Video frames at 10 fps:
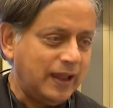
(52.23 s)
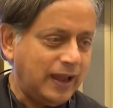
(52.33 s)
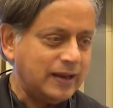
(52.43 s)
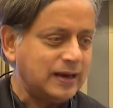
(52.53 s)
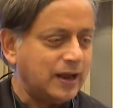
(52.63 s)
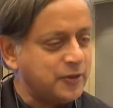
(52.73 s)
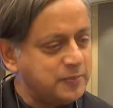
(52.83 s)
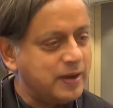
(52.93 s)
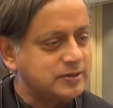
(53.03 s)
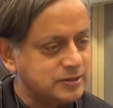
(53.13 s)
and
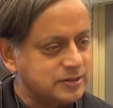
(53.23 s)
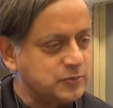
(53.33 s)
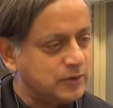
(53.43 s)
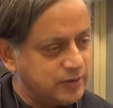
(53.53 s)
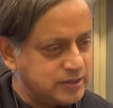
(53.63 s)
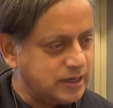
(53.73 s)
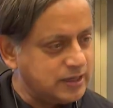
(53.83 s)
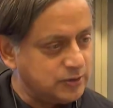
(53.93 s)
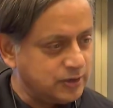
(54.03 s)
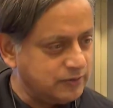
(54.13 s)
other matters were
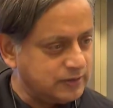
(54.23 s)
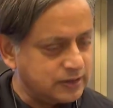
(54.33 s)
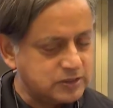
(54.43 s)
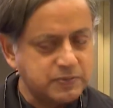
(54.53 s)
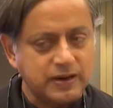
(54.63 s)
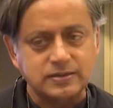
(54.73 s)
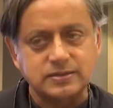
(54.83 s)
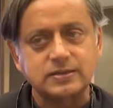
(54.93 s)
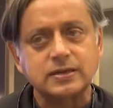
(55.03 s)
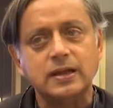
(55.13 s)
retained or even expanded.